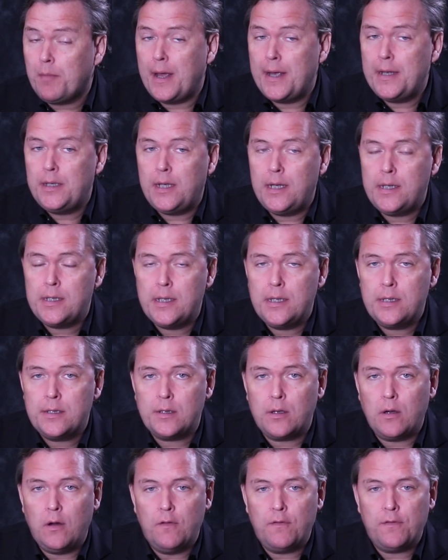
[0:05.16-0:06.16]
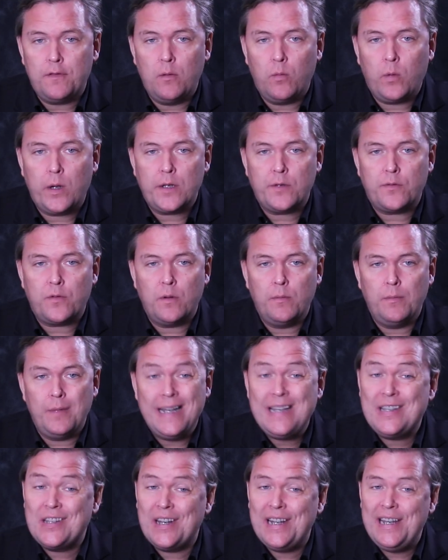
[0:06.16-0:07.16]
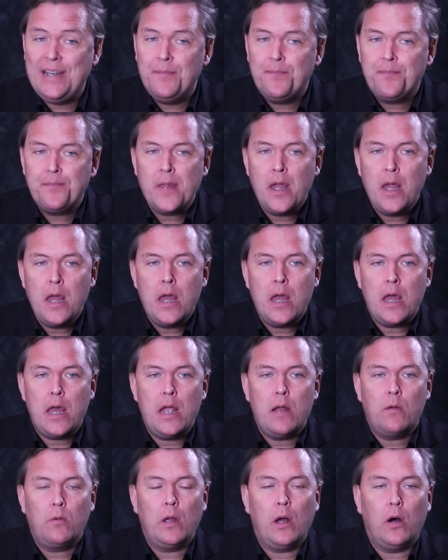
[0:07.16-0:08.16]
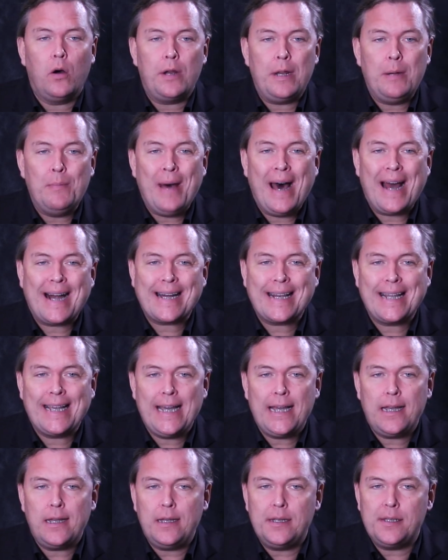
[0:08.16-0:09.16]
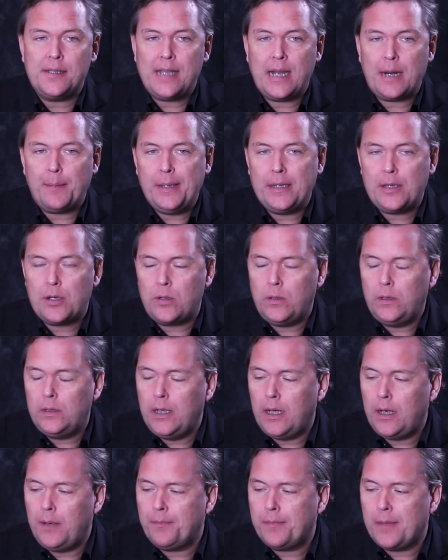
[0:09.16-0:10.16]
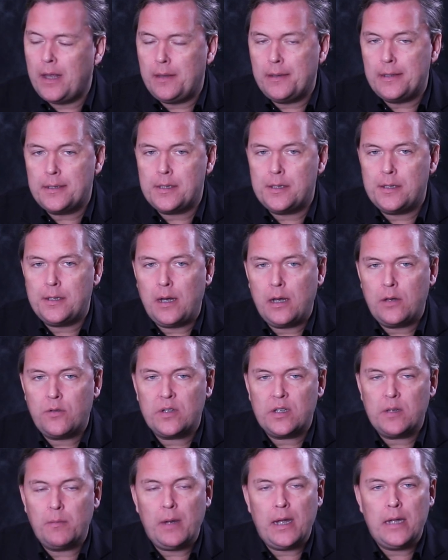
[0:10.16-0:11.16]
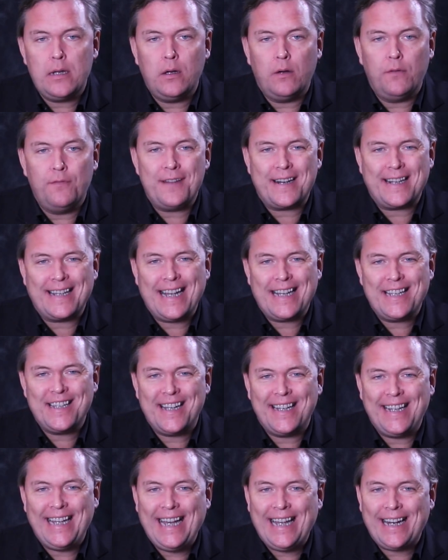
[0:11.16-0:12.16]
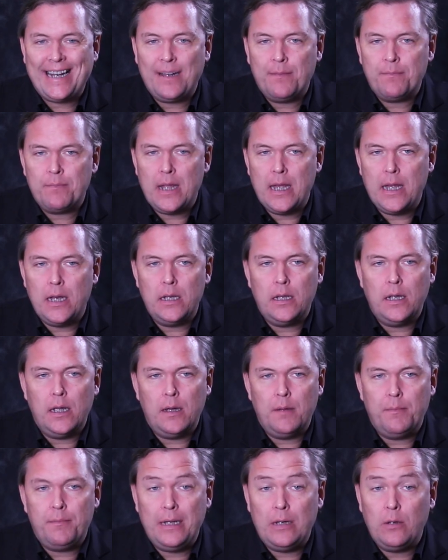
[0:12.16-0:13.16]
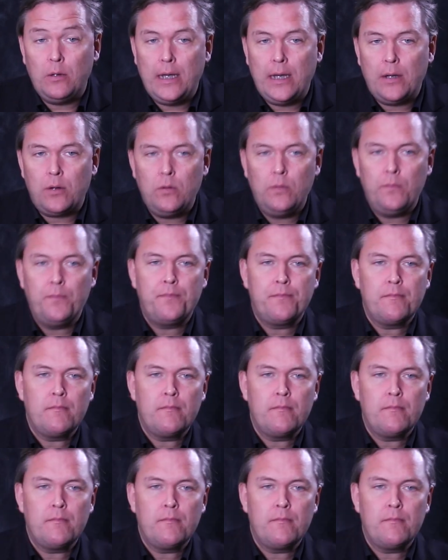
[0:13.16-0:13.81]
blind tastings of the wines from Italy. Here we are in Marche, in Serrapetrona, and this is an interesting blend of Vernaccia Nera and Pinot Nero.